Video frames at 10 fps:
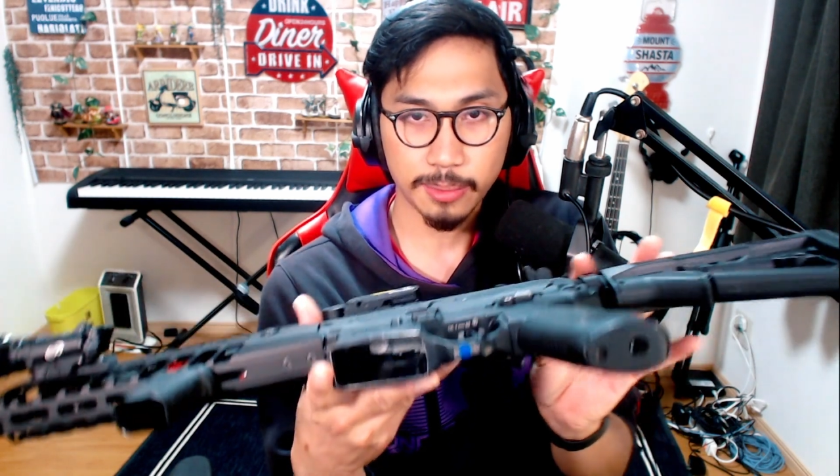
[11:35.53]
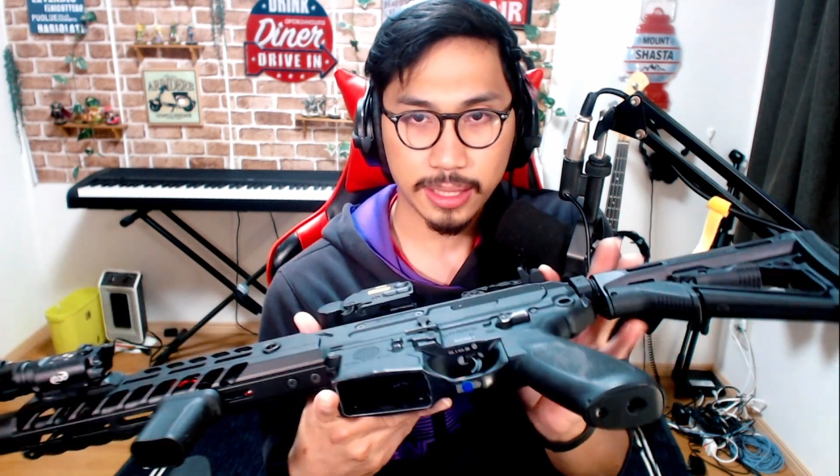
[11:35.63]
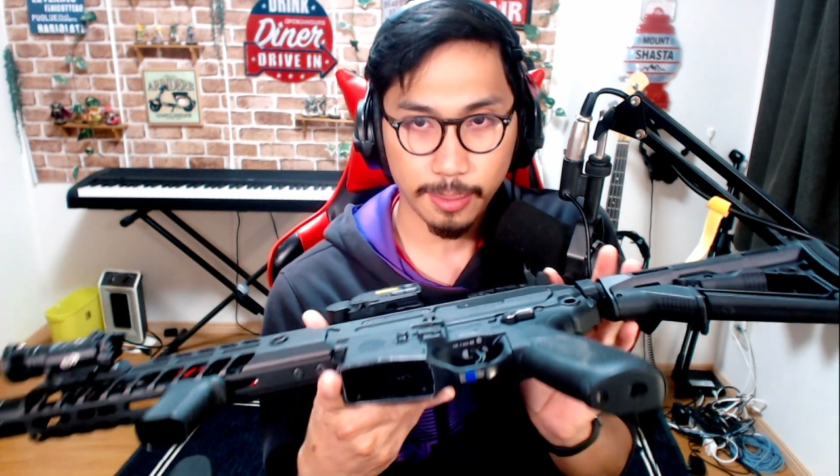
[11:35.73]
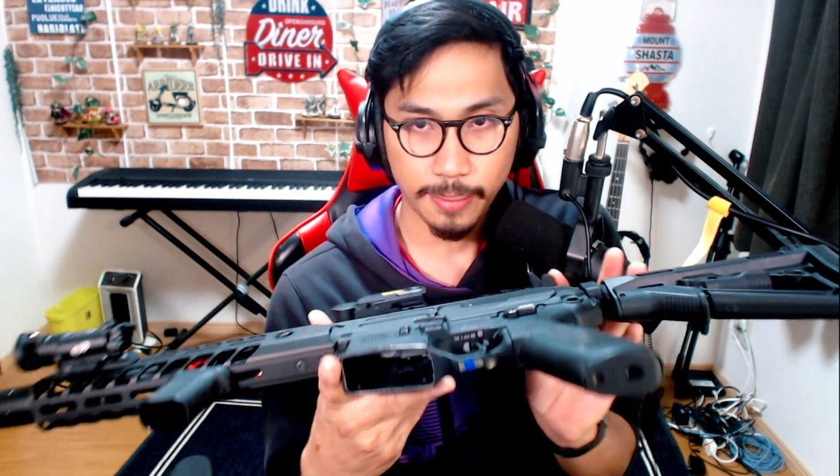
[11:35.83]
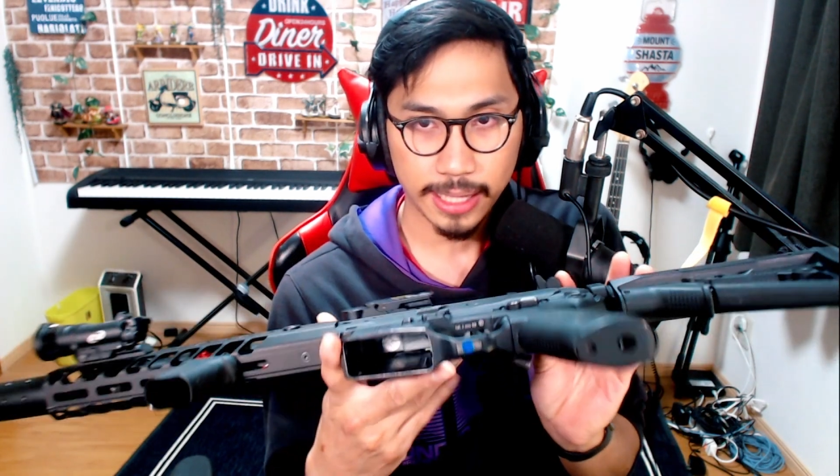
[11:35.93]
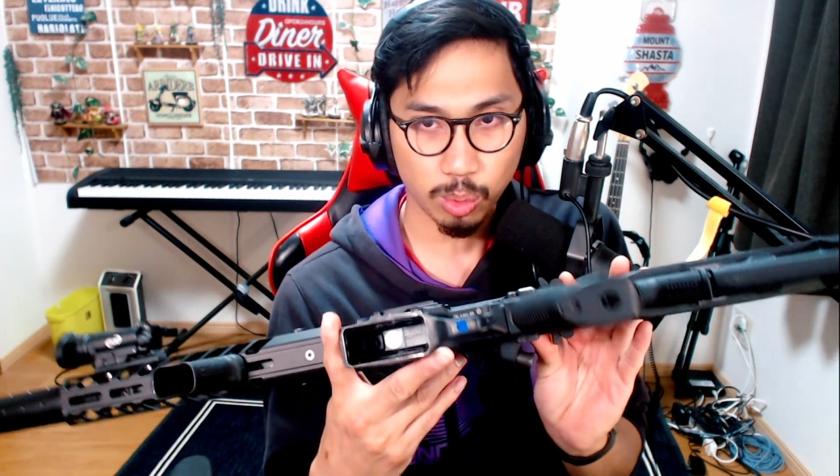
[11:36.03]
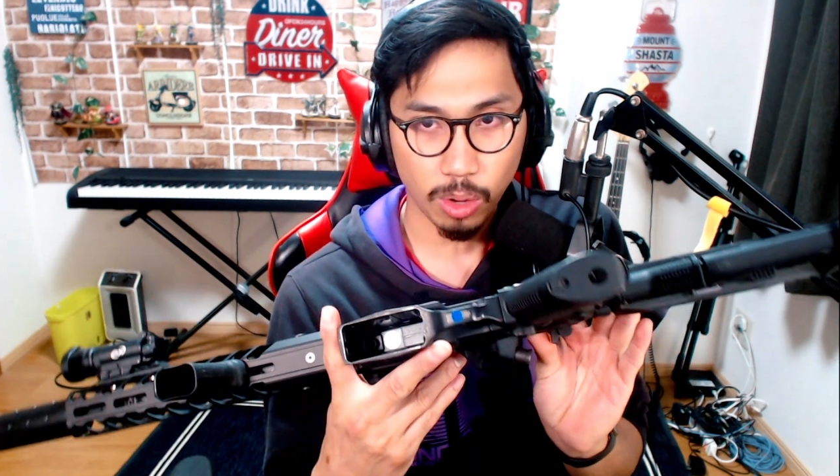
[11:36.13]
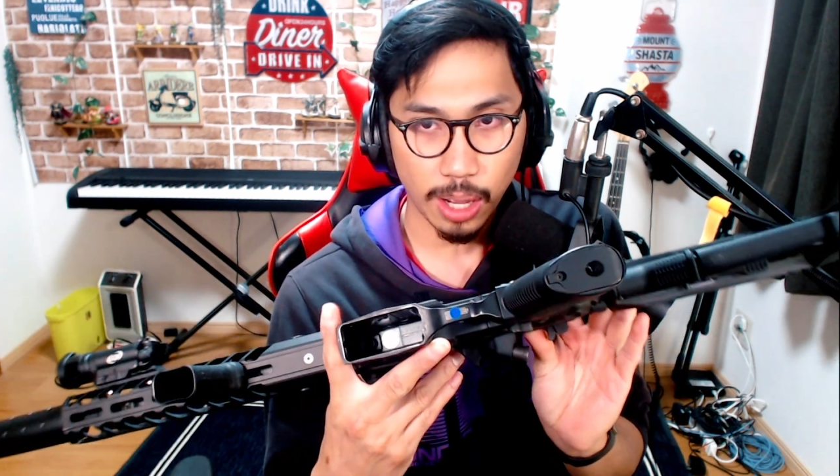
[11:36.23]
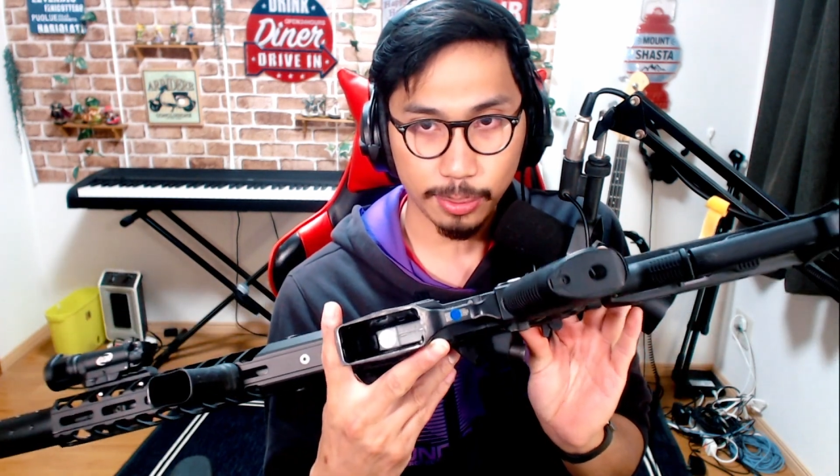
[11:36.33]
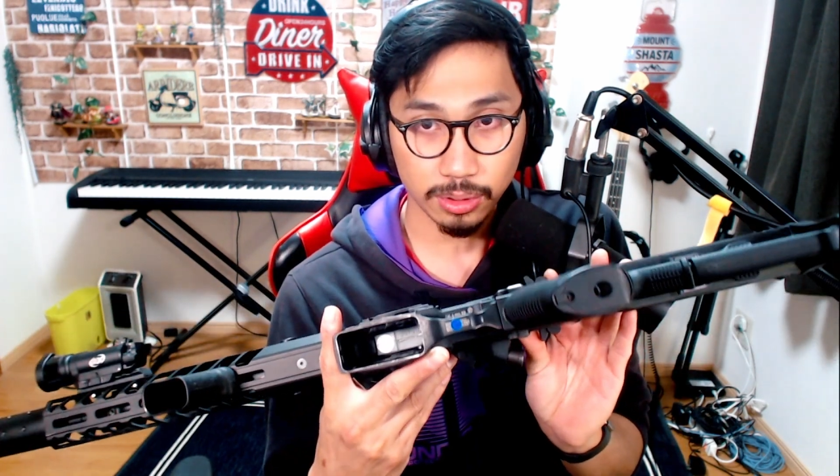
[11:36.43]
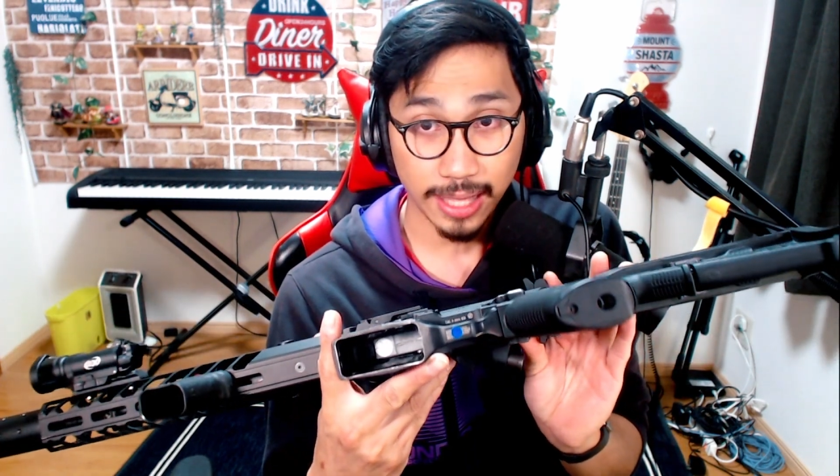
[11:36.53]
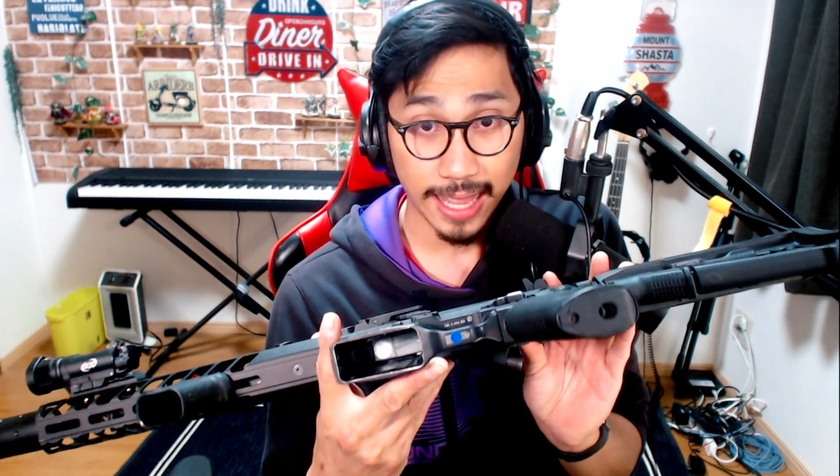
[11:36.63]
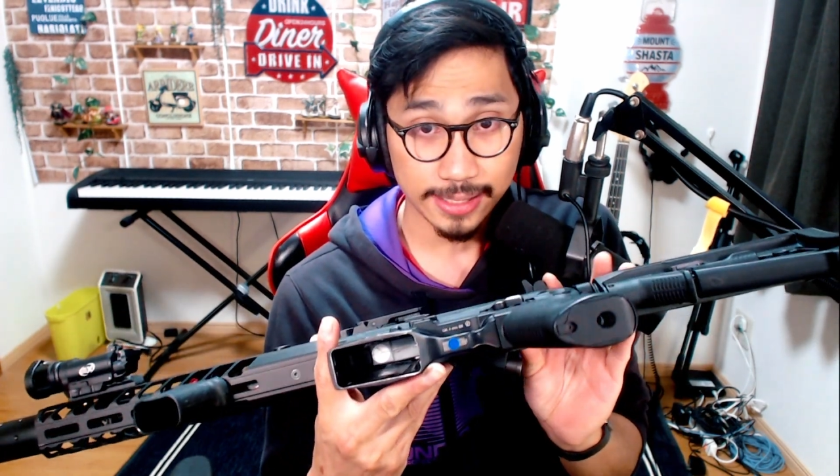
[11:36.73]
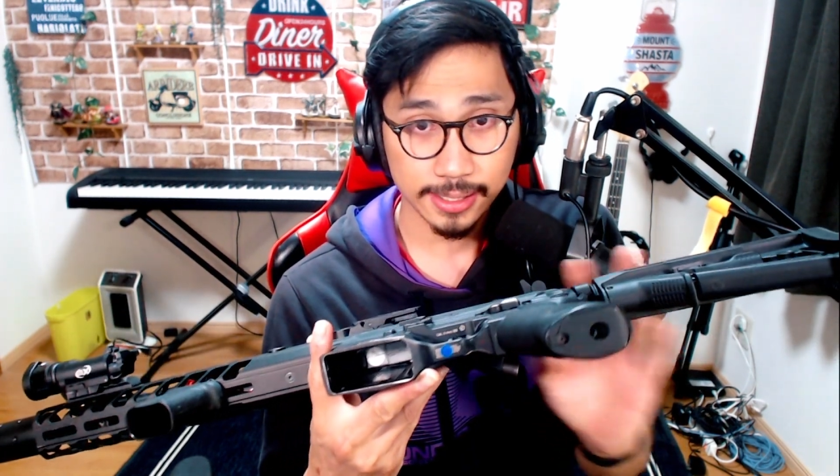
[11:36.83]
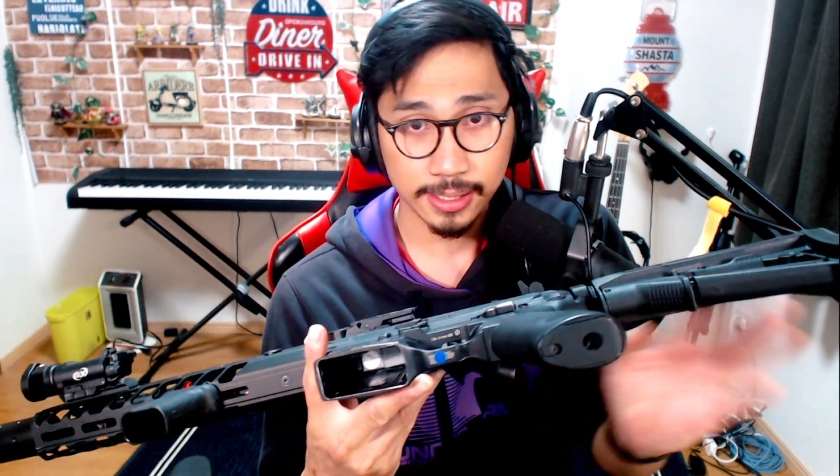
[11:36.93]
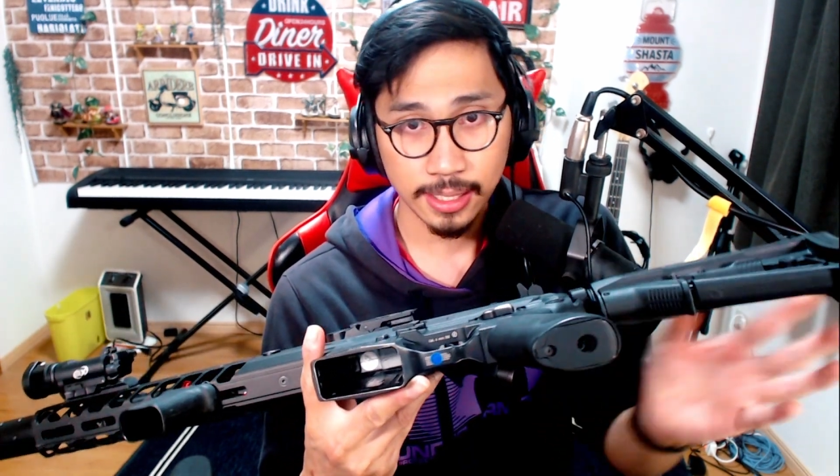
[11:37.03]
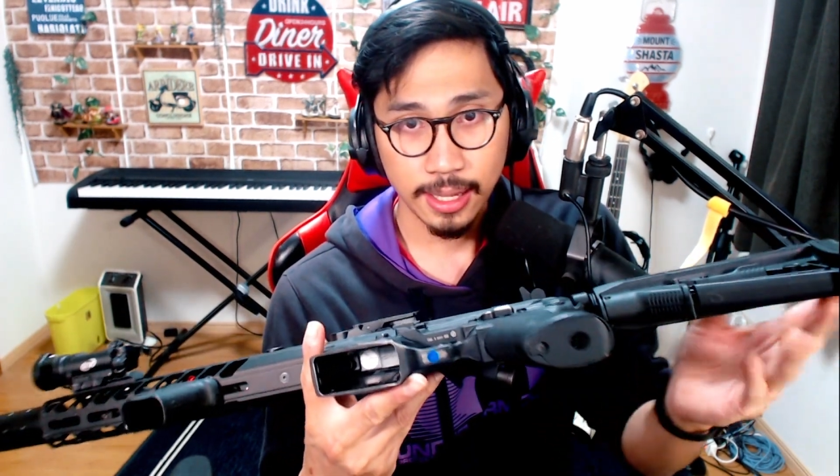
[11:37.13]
make the mags wobble less,